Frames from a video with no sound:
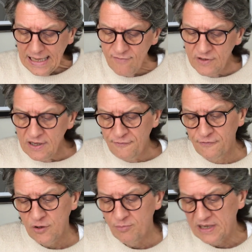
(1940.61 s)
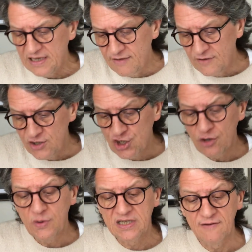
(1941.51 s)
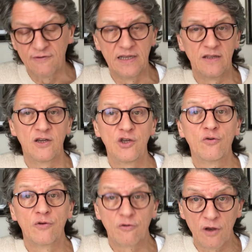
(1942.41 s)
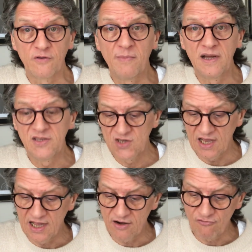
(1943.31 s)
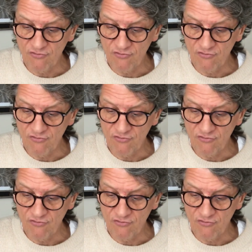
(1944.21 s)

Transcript: Even if you believe intuitively that you're a growth mindset